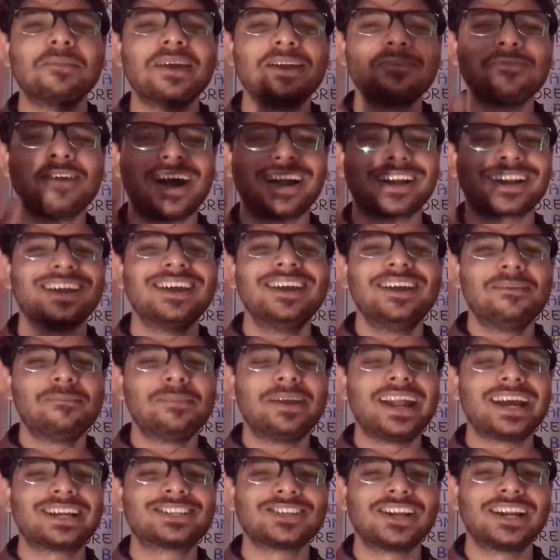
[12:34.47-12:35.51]
Main what?
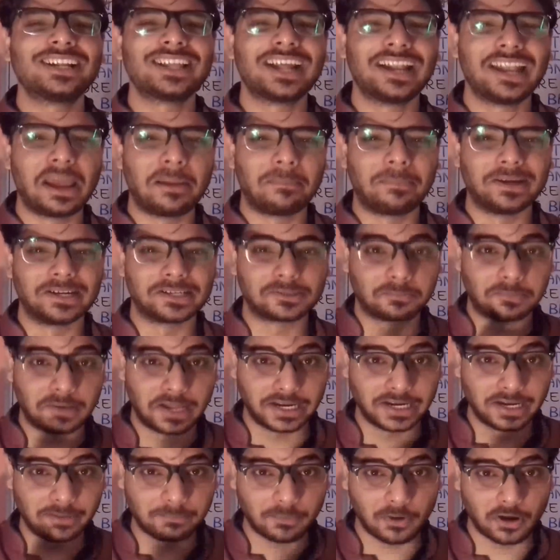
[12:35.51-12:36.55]
Main actually the lipids
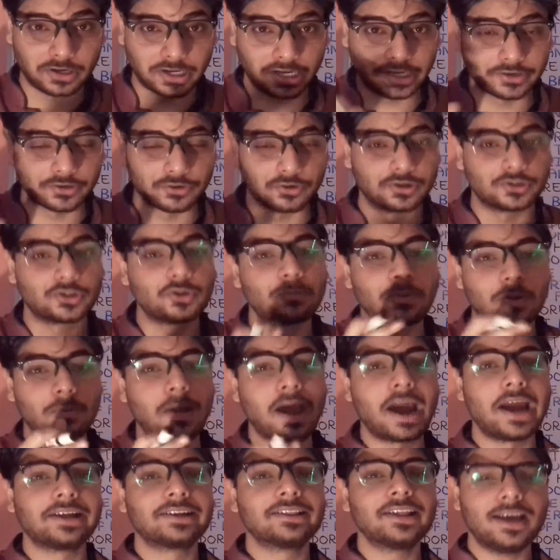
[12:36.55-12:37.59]
play important role to
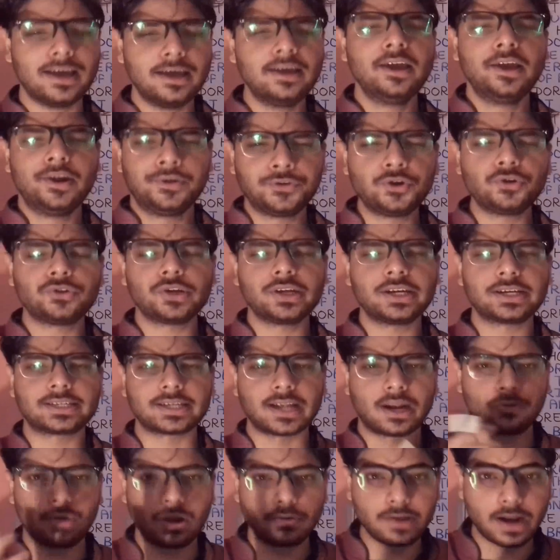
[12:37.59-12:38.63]
provide the
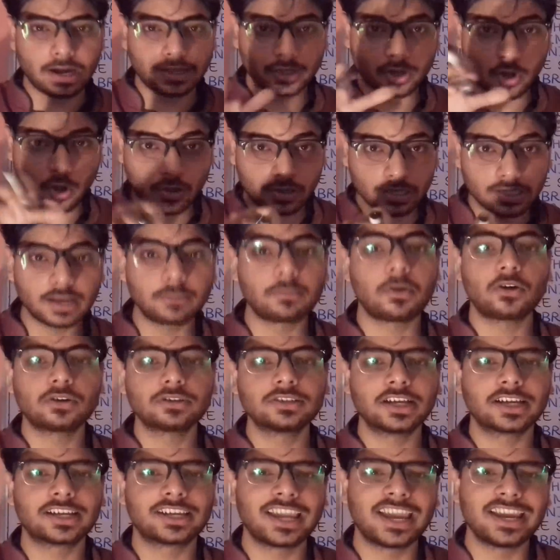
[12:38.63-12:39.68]
nutrition when we are talking about
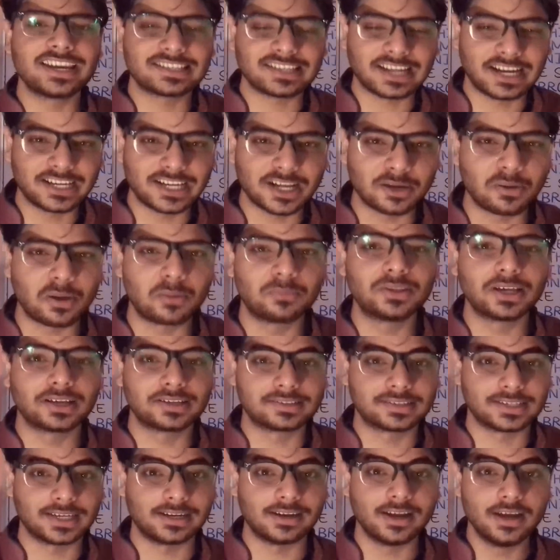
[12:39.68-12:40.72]
the case in terms of the
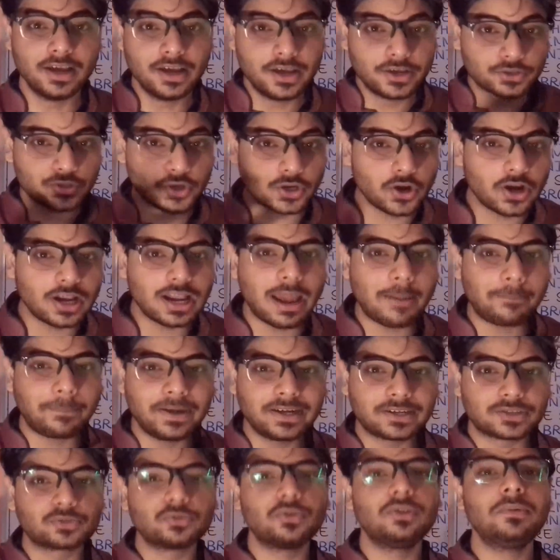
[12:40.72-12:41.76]
cell. So your
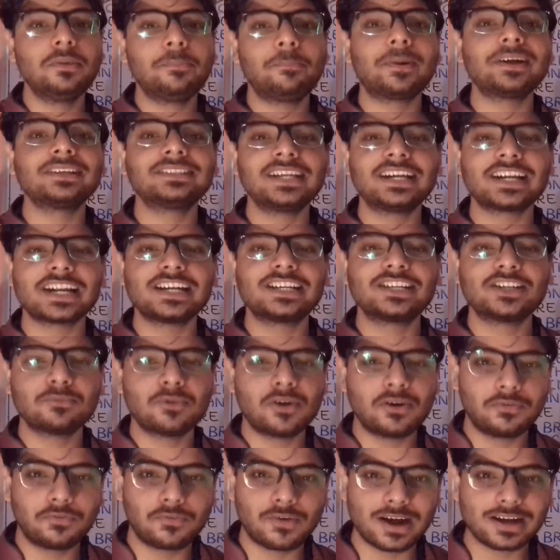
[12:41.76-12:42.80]
lipids will be present in terms
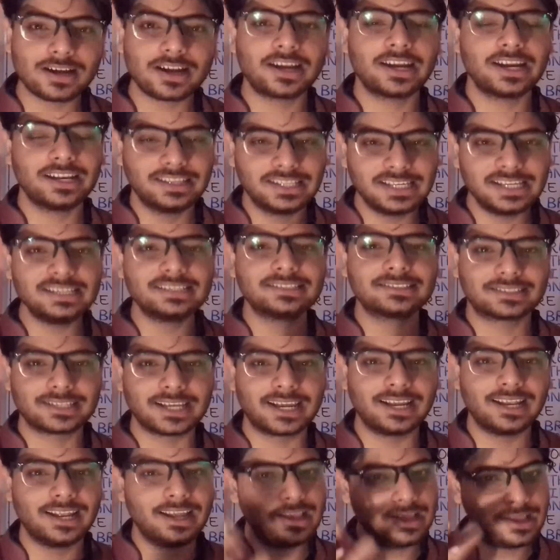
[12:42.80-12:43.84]
of what? In these
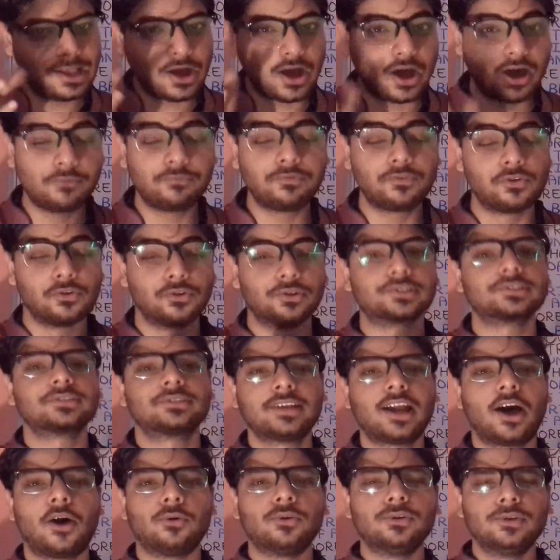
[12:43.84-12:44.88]
cell, of course.
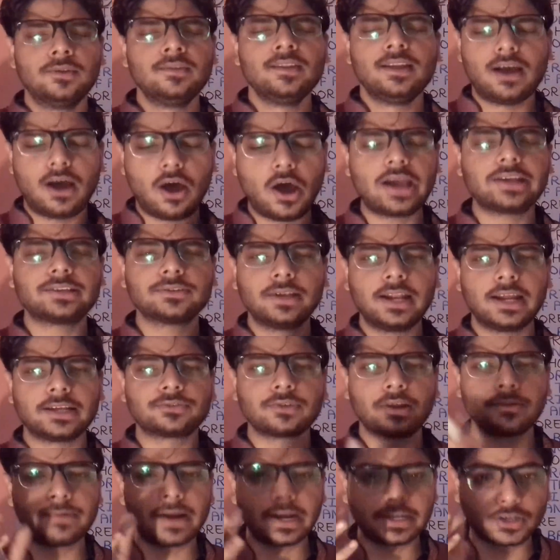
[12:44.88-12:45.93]
Now, as well as
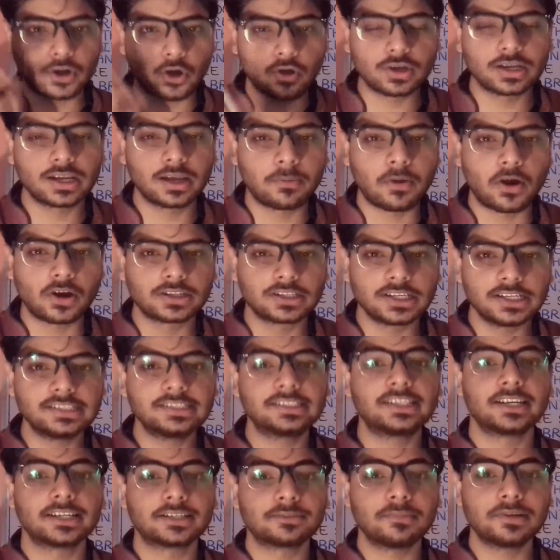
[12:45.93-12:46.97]
when we are talking about these
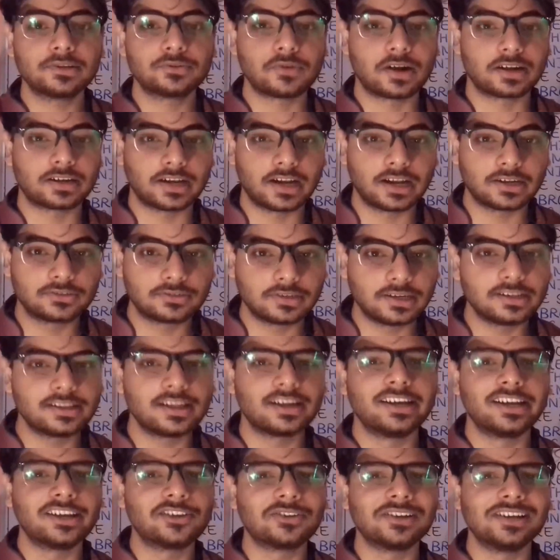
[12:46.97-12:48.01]
cases, means what are actually
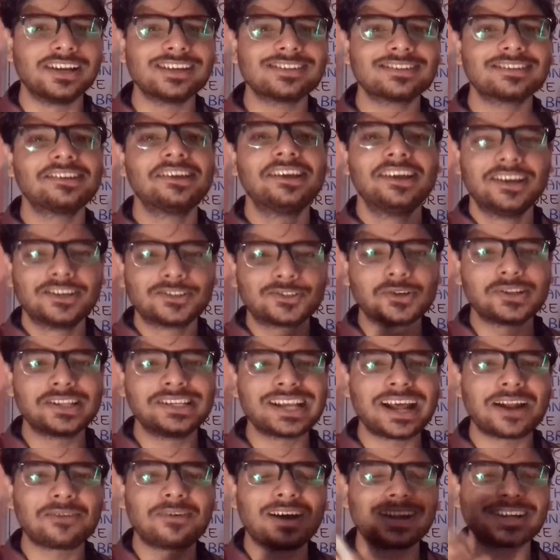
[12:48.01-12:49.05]
the nucleus. So
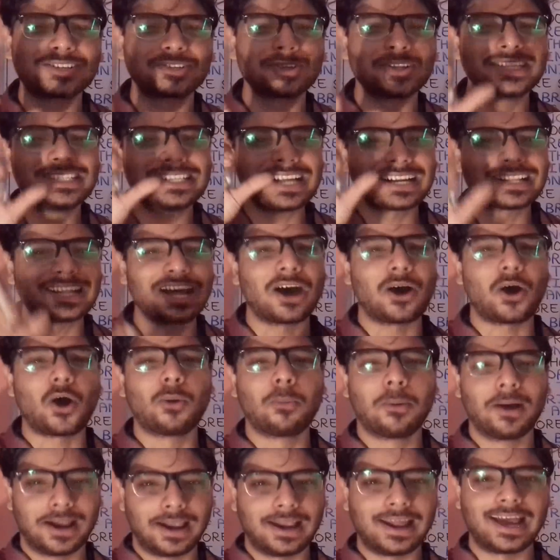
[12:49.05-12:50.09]
these are what? So these are the
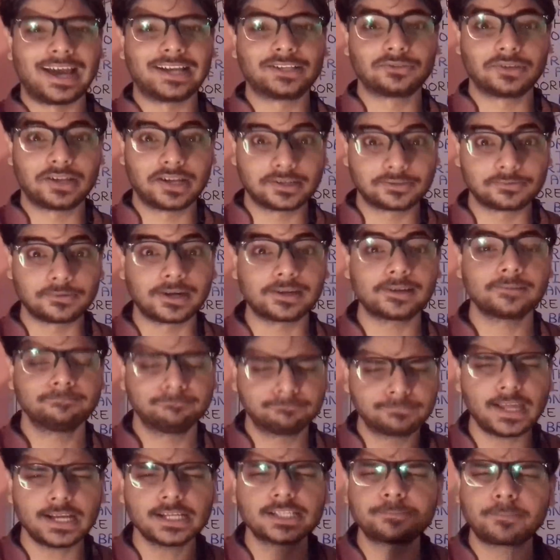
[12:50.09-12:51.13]
oval as well as
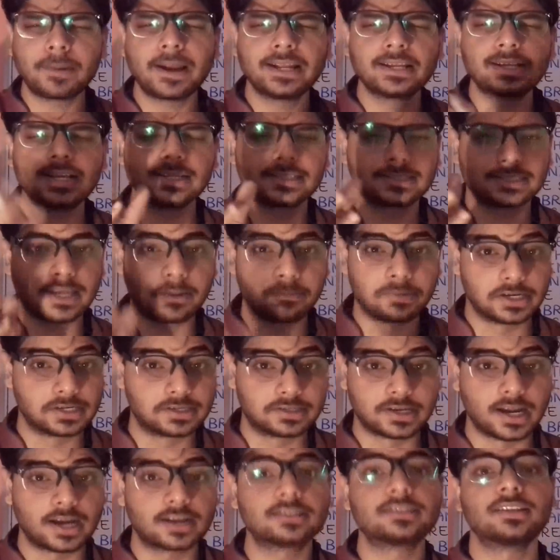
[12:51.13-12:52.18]
what? The spherical shaped
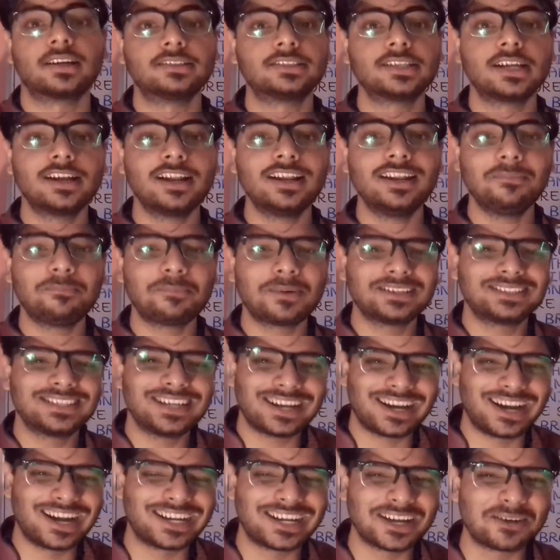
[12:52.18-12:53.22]
structure generally
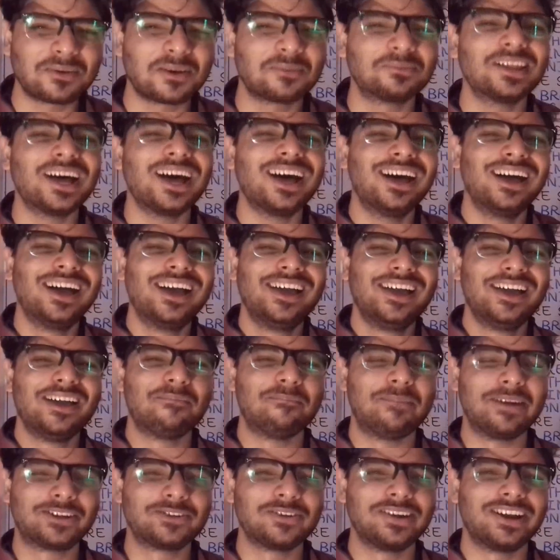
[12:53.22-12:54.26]
present in terms of
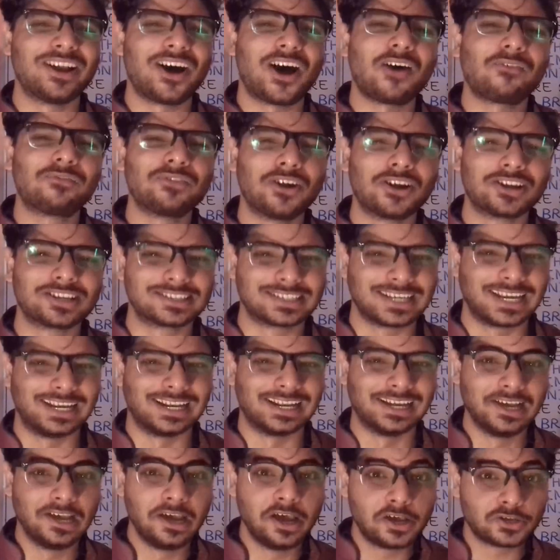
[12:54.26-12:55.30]
the between of your
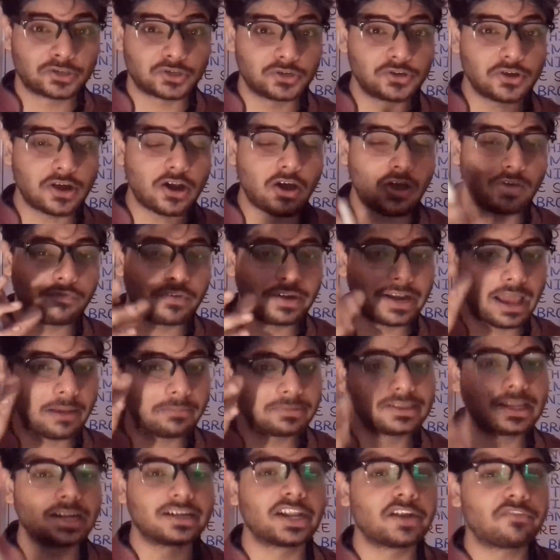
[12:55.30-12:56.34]
cell. So you are often
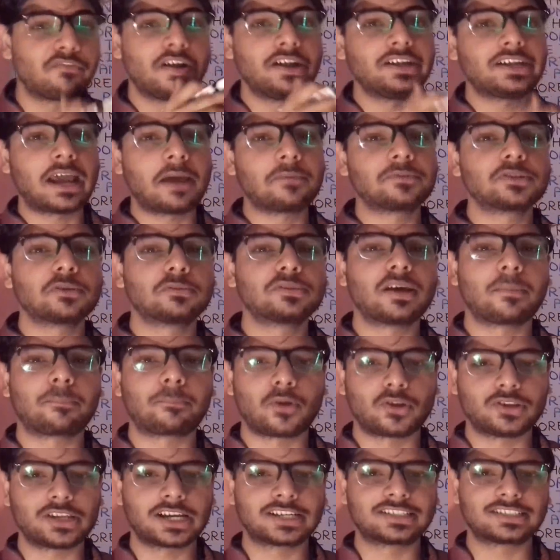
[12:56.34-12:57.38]
having the different types of the
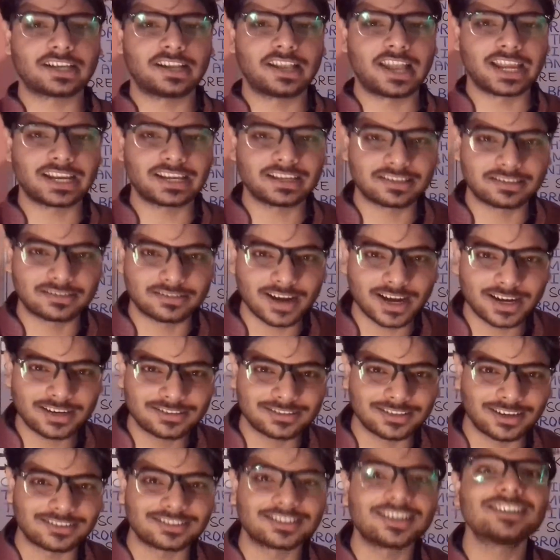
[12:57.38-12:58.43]
projection like
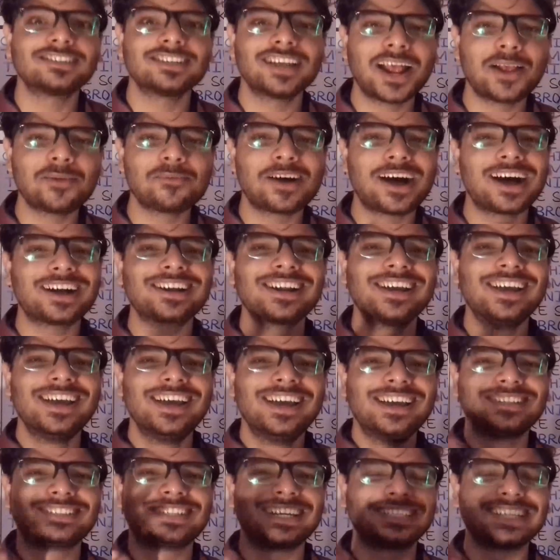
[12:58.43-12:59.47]
structure, such as what?
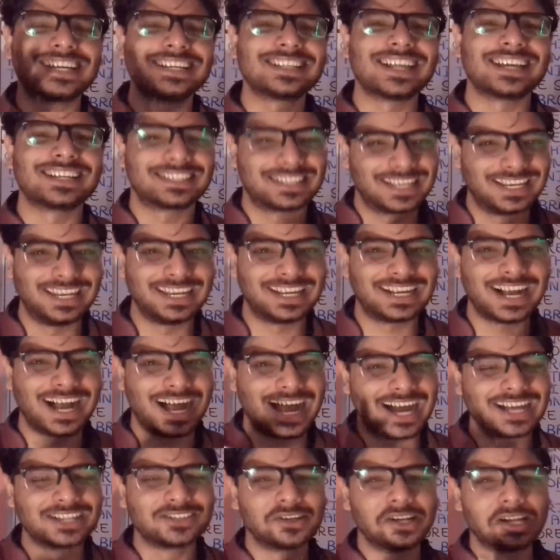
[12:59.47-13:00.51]
Such as the
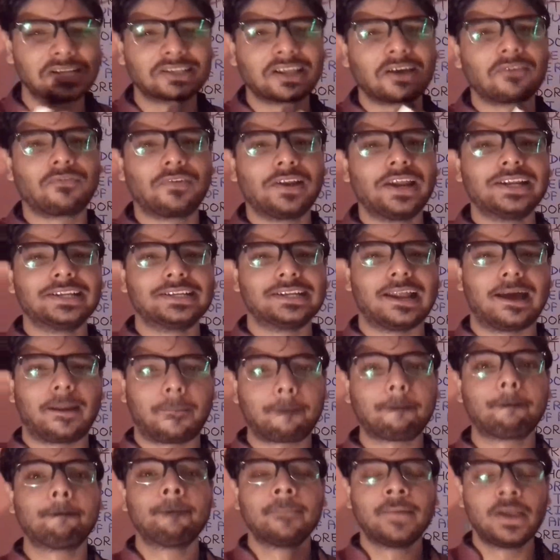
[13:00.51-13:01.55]
silica as well as the flagella.